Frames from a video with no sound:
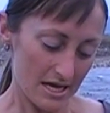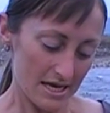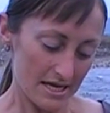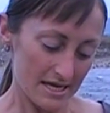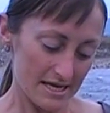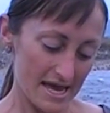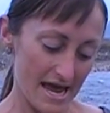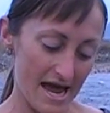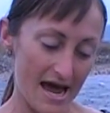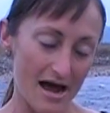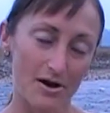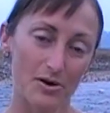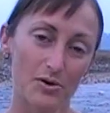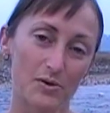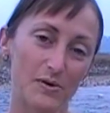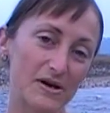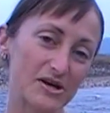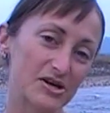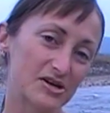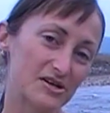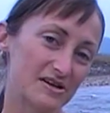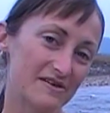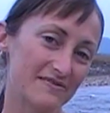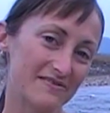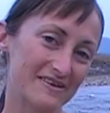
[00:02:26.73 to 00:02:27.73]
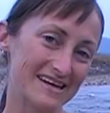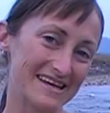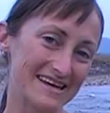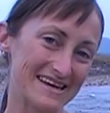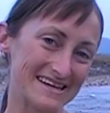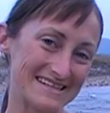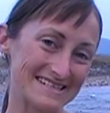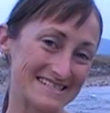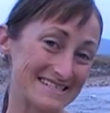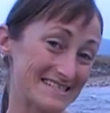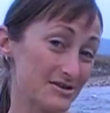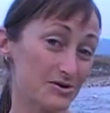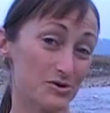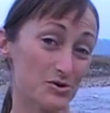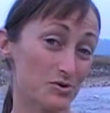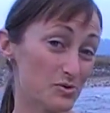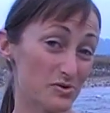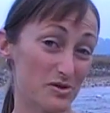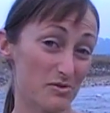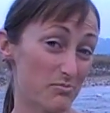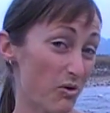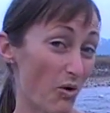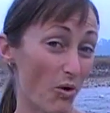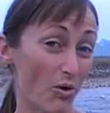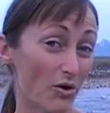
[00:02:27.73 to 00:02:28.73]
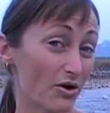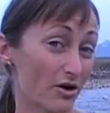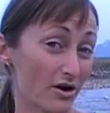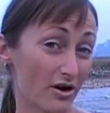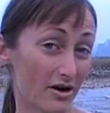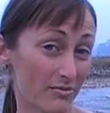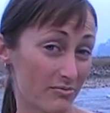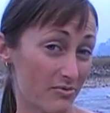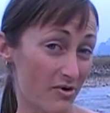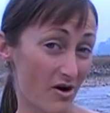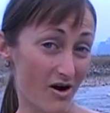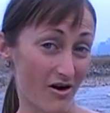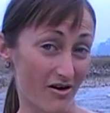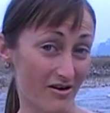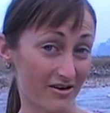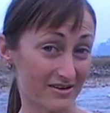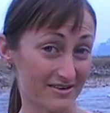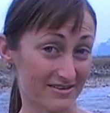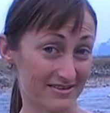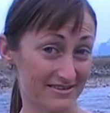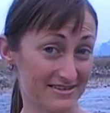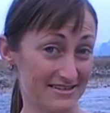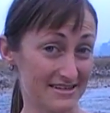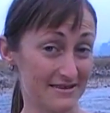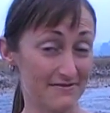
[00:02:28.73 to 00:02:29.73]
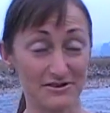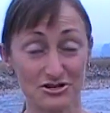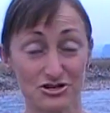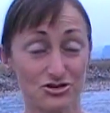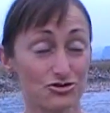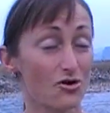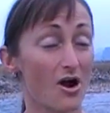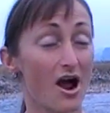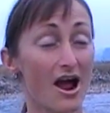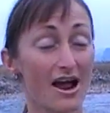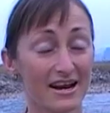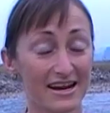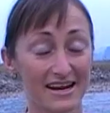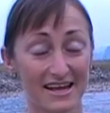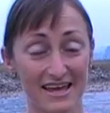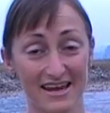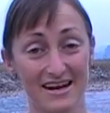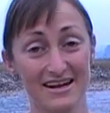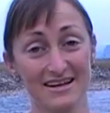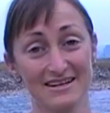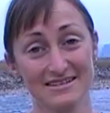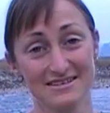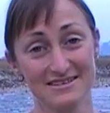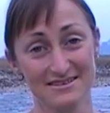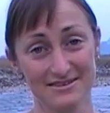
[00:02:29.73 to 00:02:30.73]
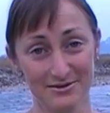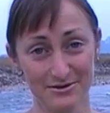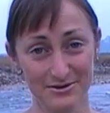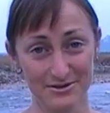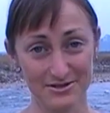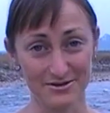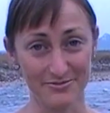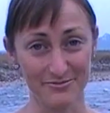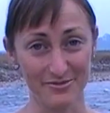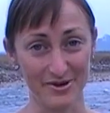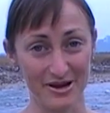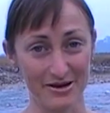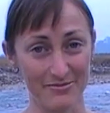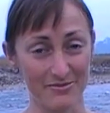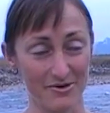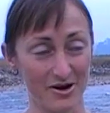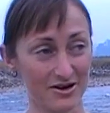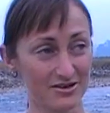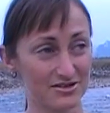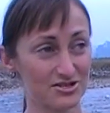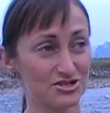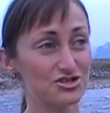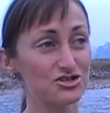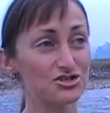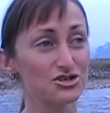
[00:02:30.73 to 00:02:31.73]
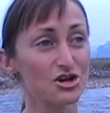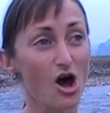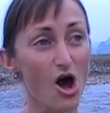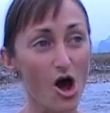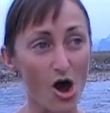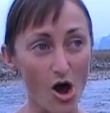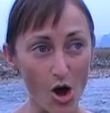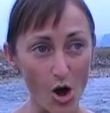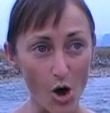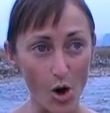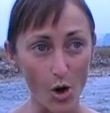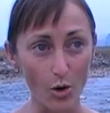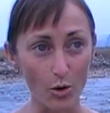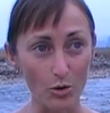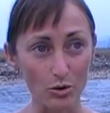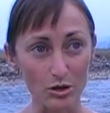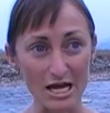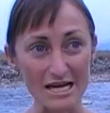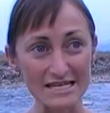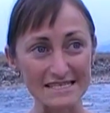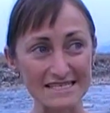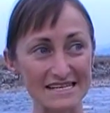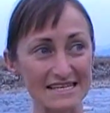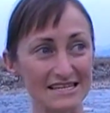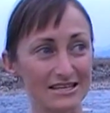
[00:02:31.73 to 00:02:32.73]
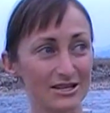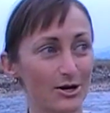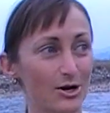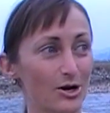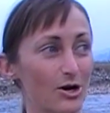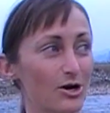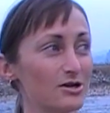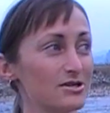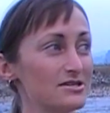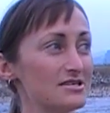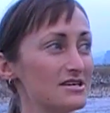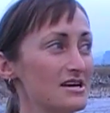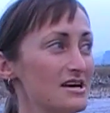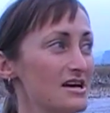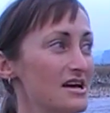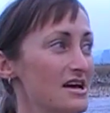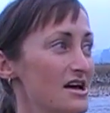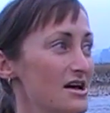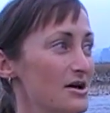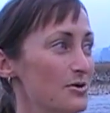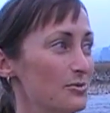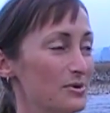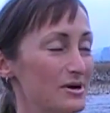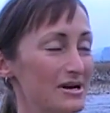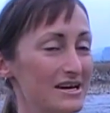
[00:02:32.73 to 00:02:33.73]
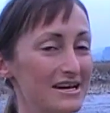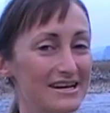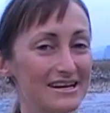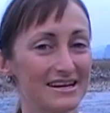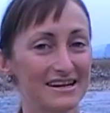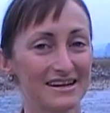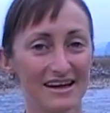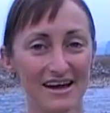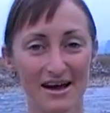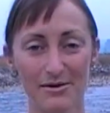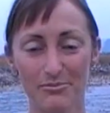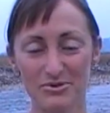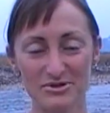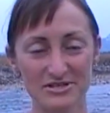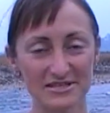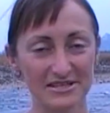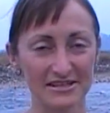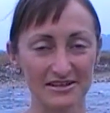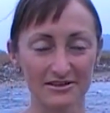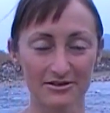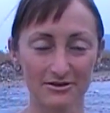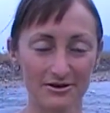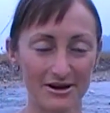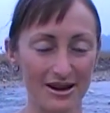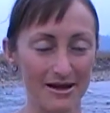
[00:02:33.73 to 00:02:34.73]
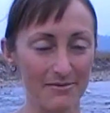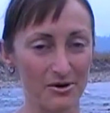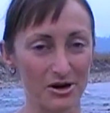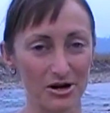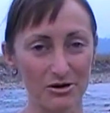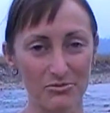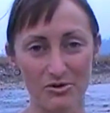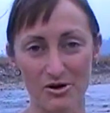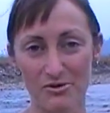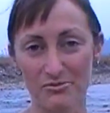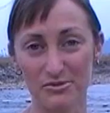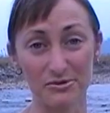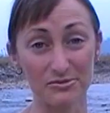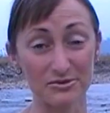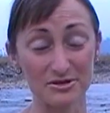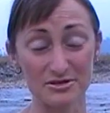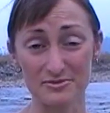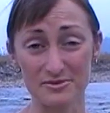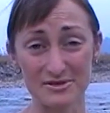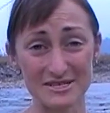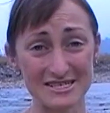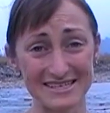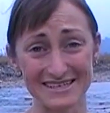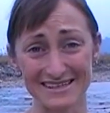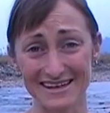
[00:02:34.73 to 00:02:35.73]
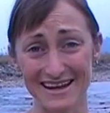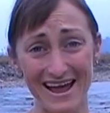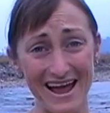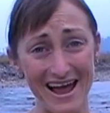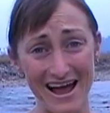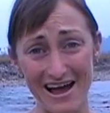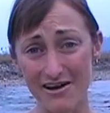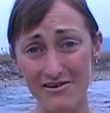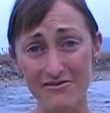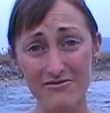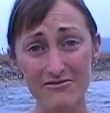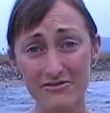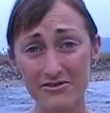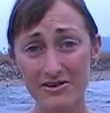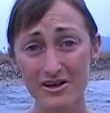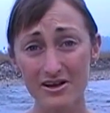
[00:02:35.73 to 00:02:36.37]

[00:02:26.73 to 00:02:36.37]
yeah, we couldn't even get to the border part to even try to get into Myanmar. So, lesson learned. We need a particular name on a permit, which we didn't have.